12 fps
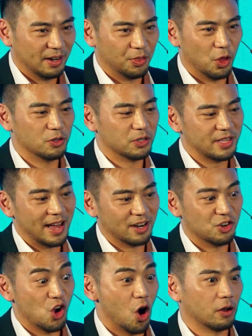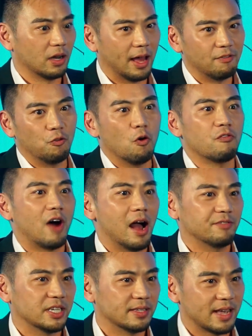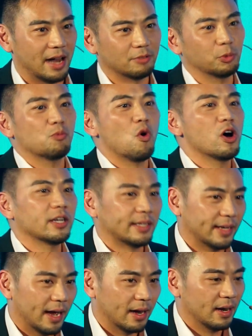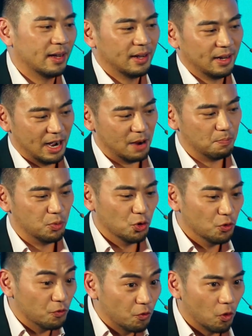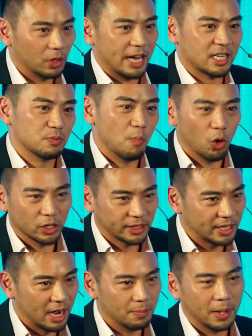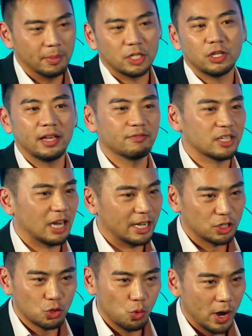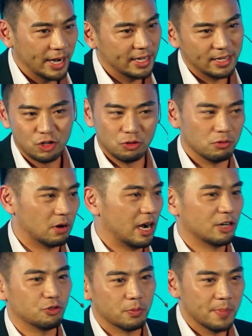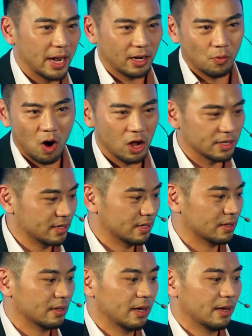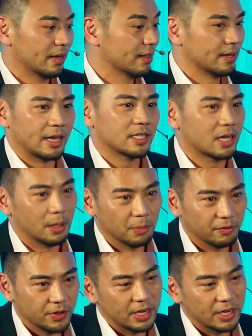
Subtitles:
Those that are not like 4 or 5 years out, we want to get approved for like smaller scale, maybe even like 20 to 100 megawatts in the next couple of